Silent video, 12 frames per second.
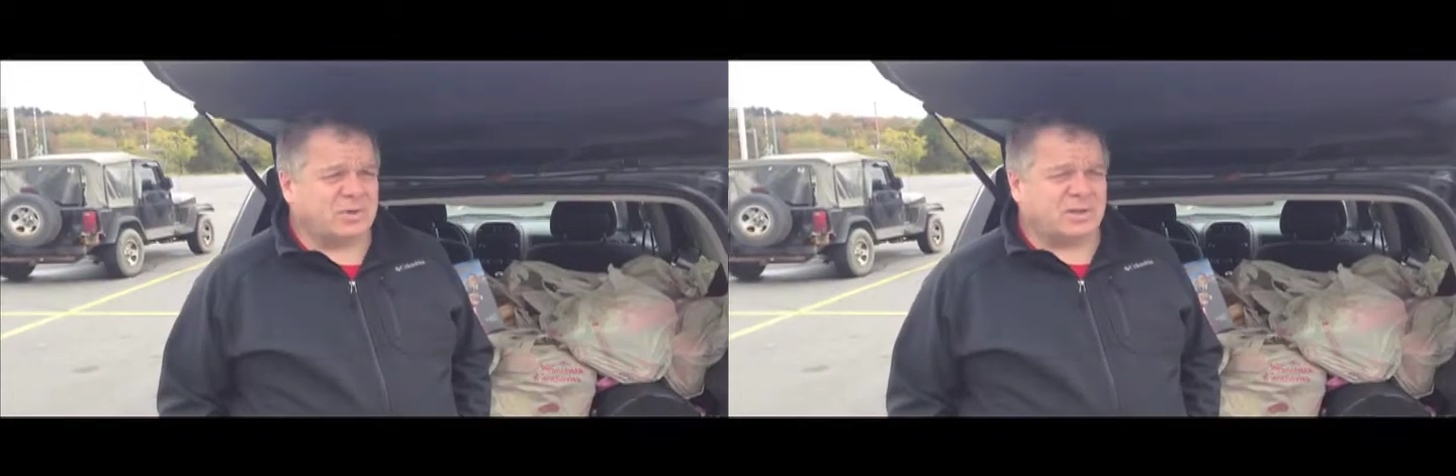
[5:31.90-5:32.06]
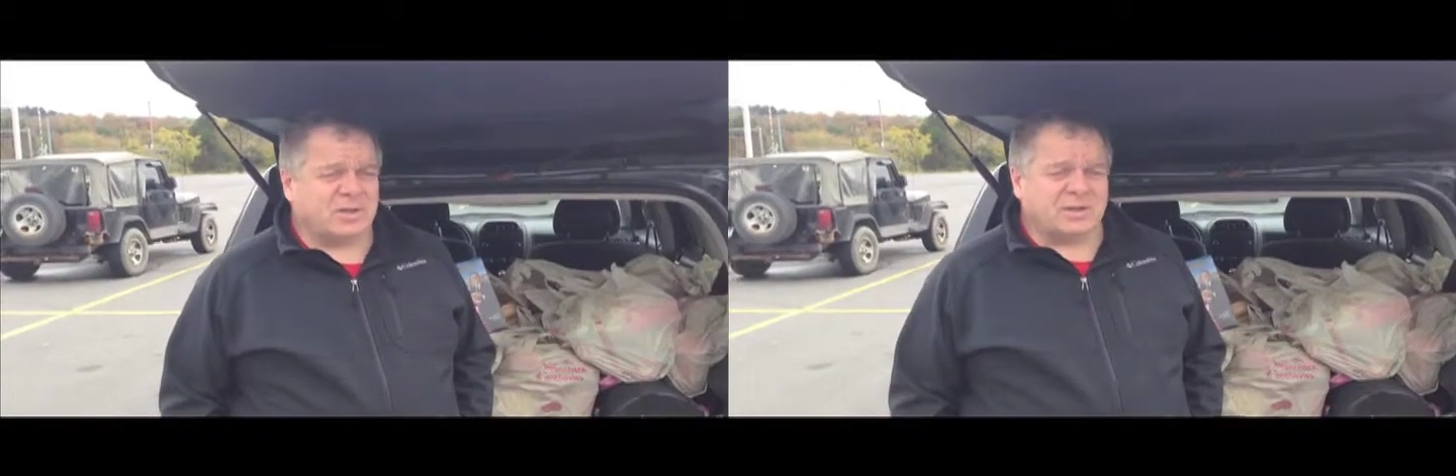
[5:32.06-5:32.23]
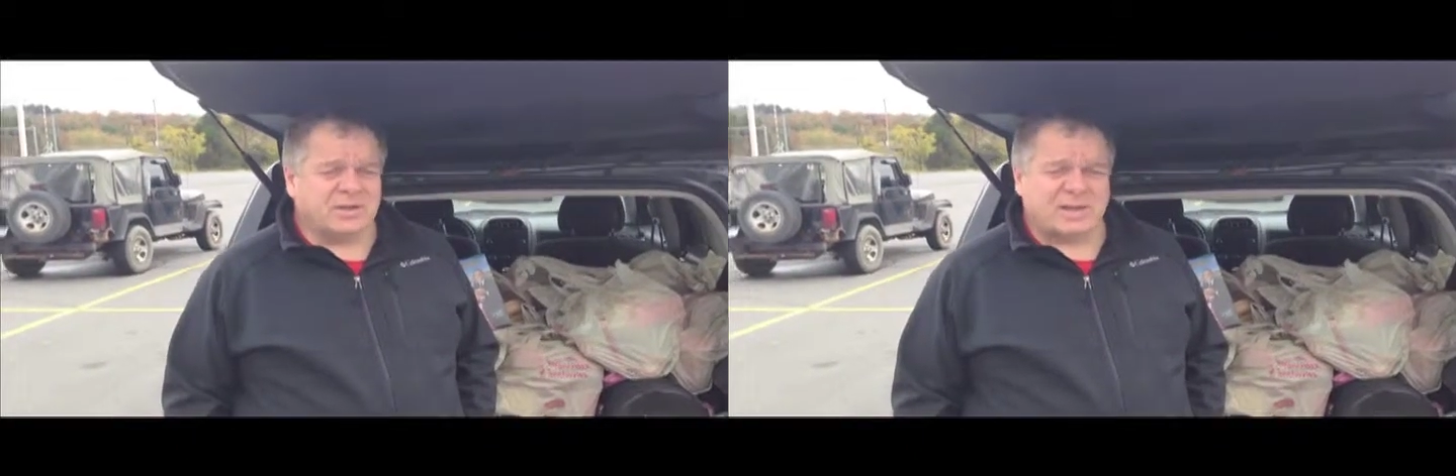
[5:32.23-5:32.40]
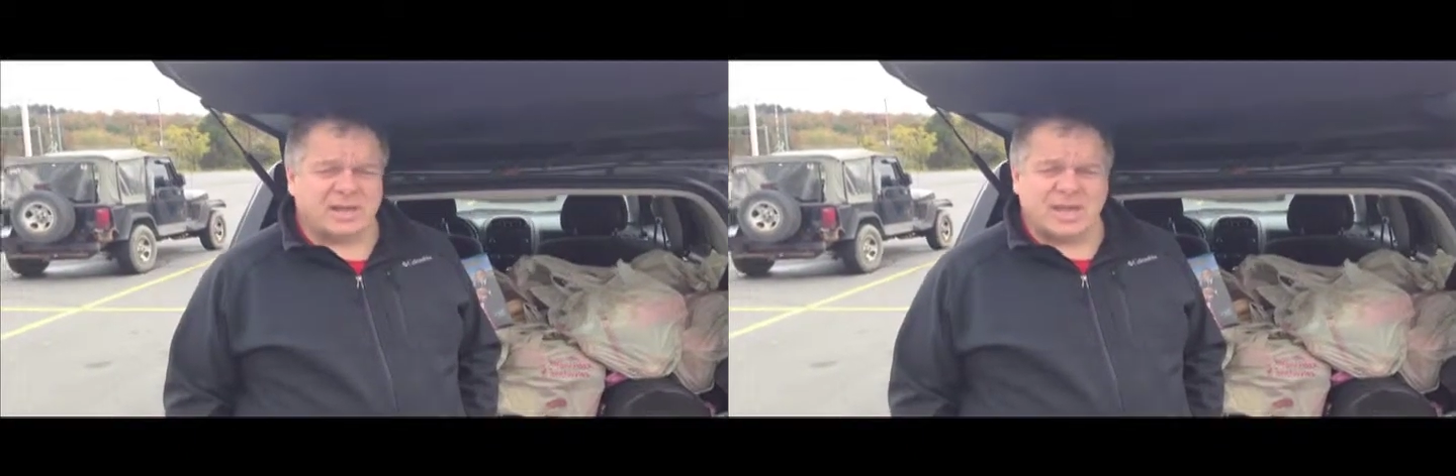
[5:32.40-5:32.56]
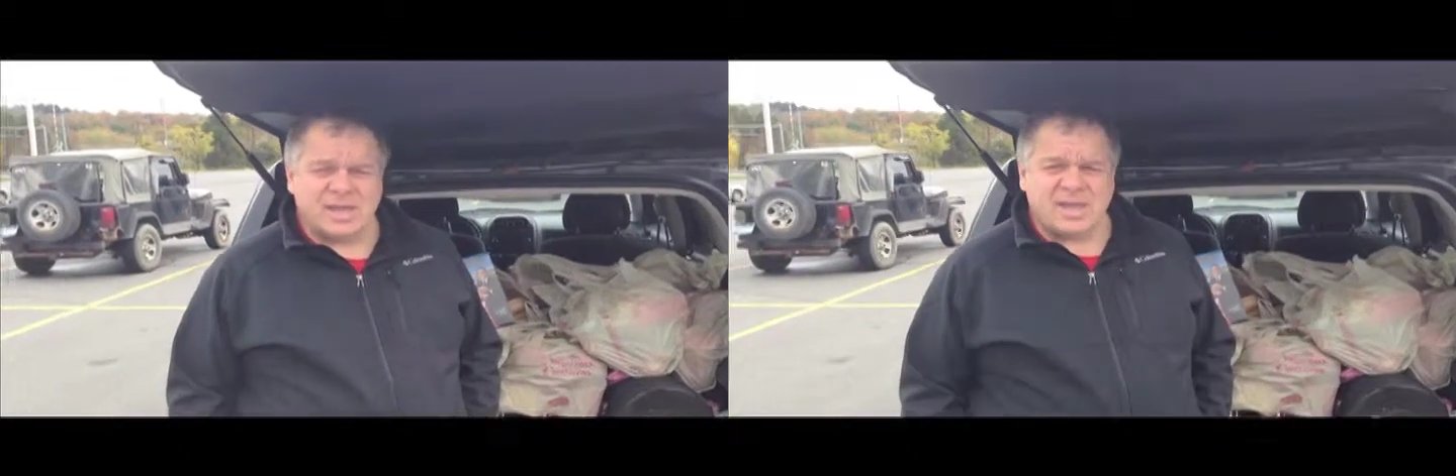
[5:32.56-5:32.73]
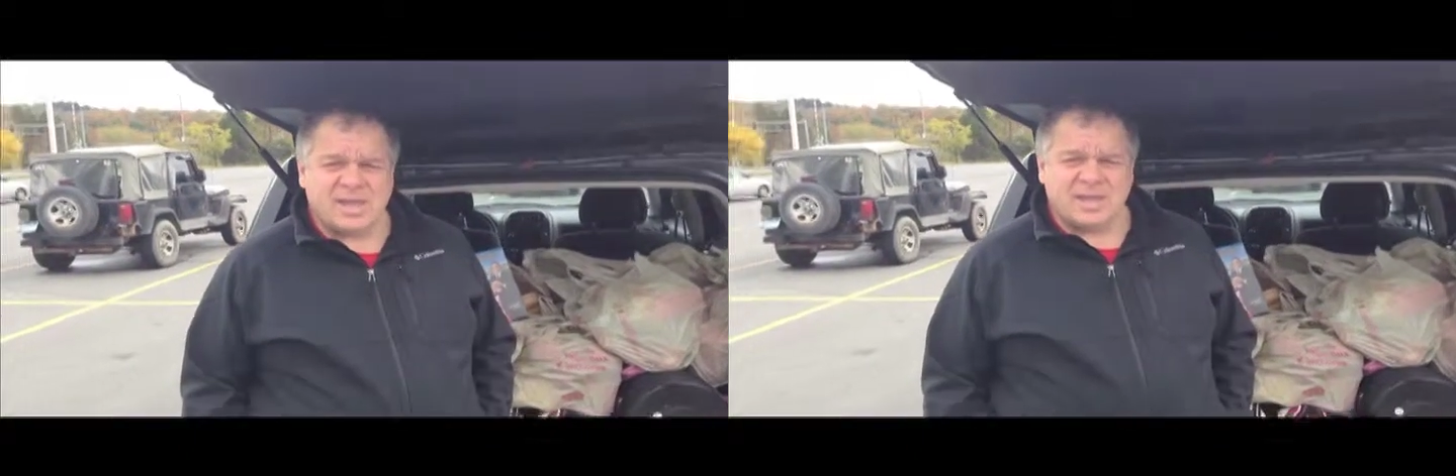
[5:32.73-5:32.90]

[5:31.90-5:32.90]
pretty good today.